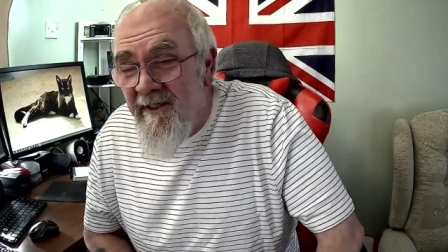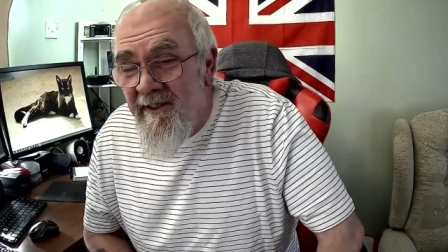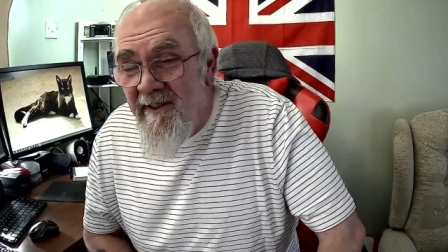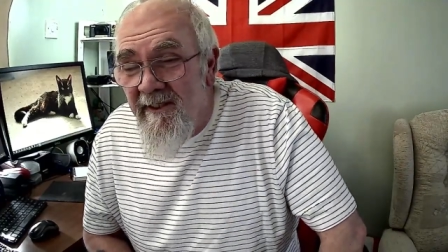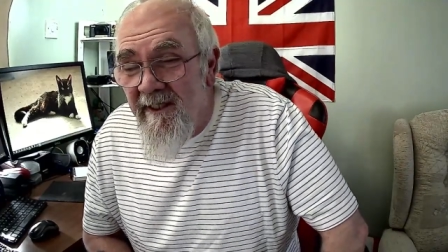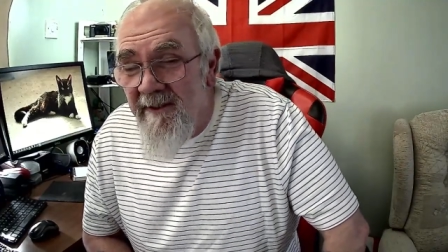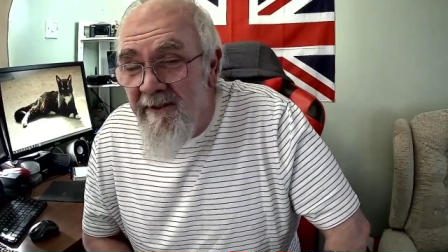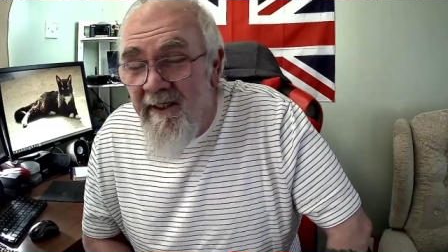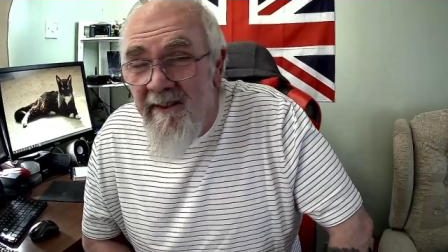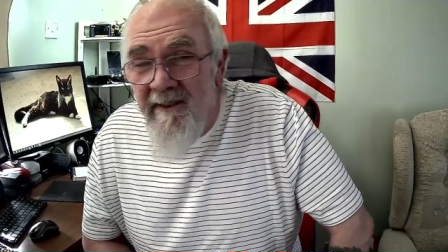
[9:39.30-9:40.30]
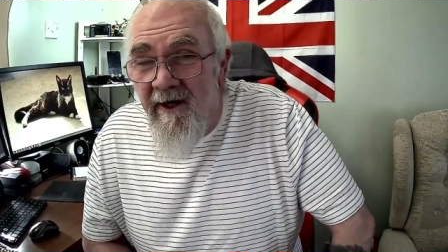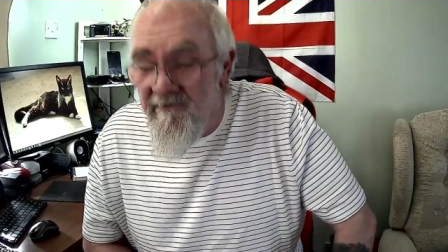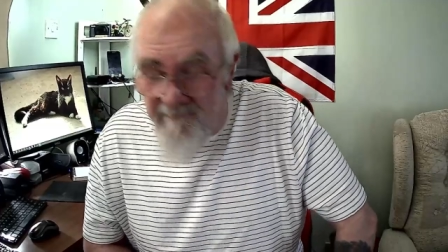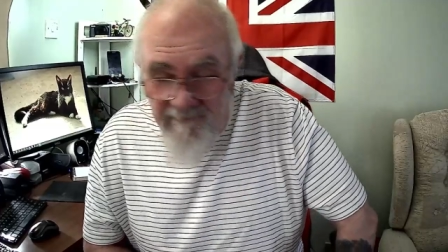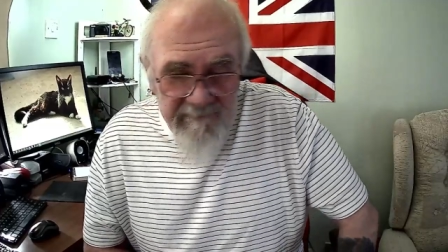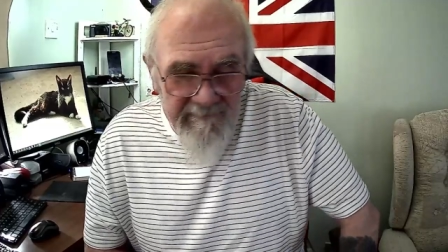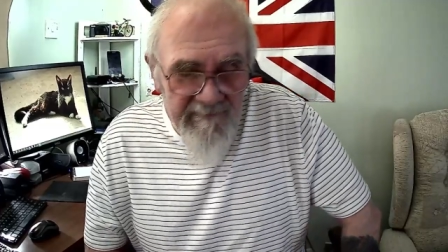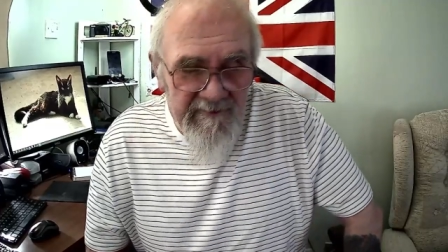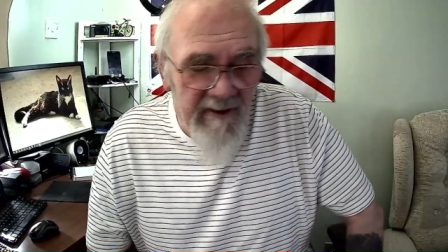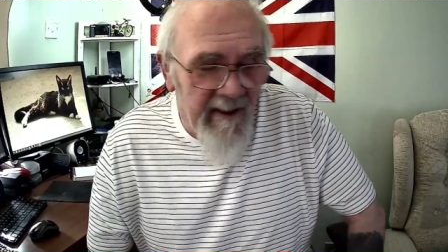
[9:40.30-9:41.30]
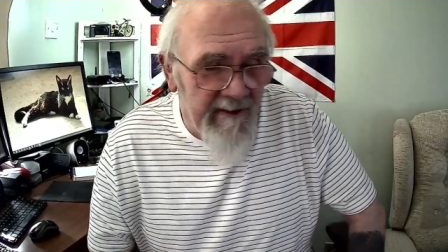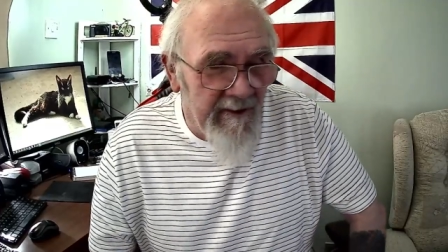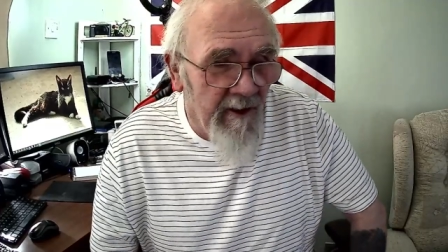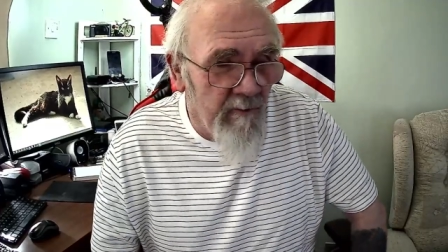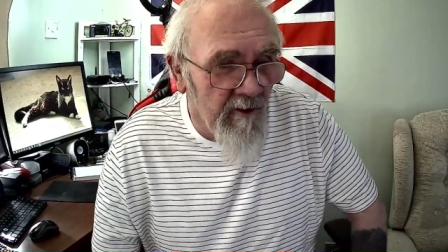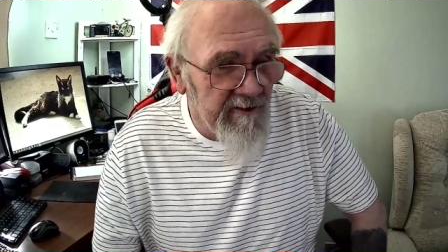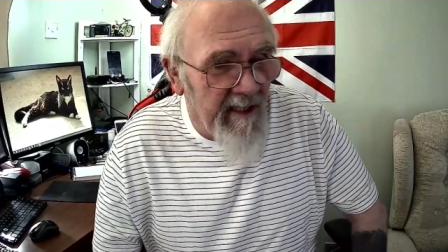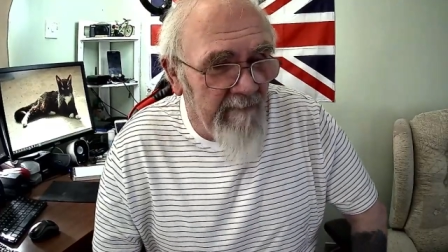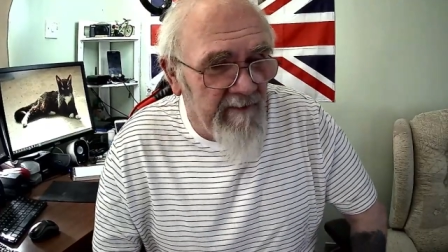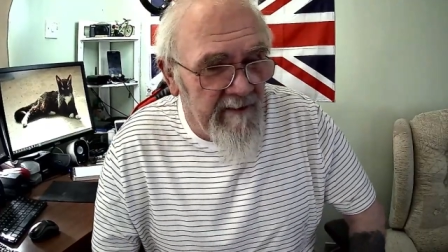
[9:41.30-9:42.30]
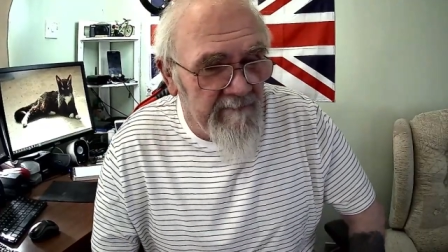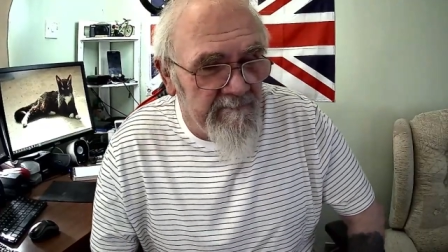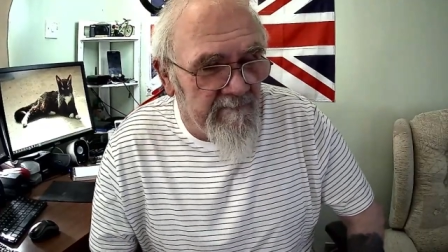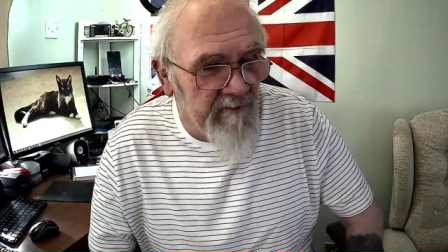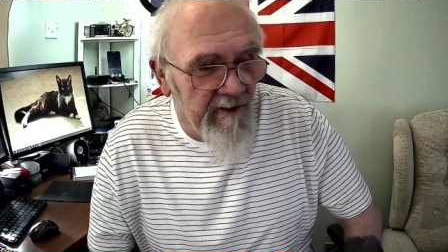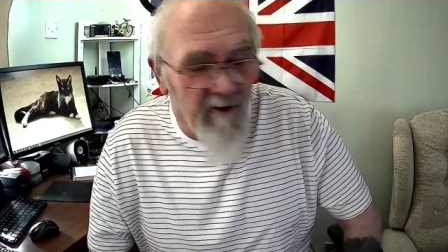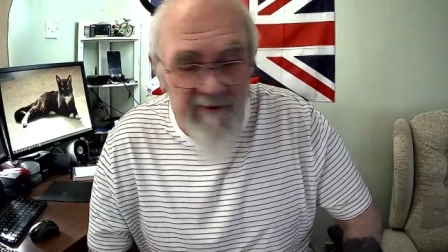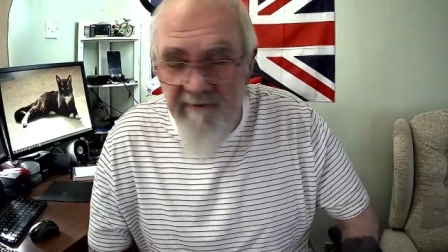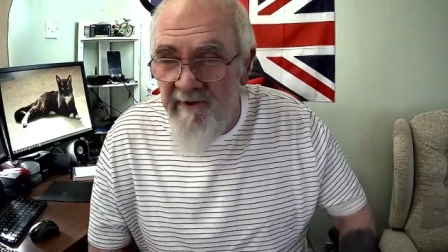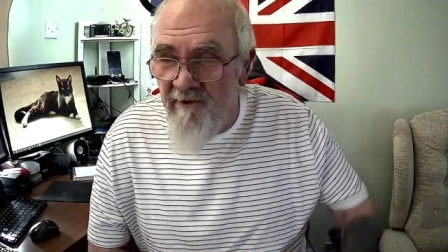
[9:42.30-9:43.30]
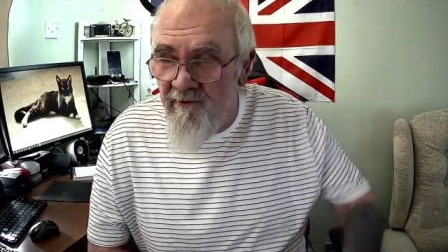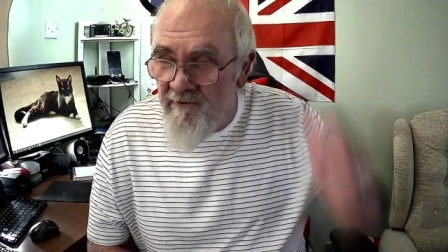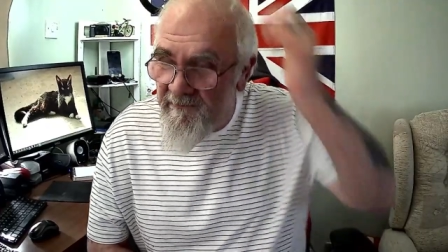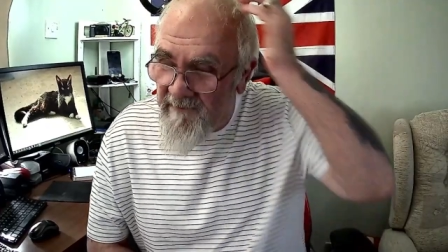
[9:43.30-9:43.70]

And I'll let you know what's happening with the hospital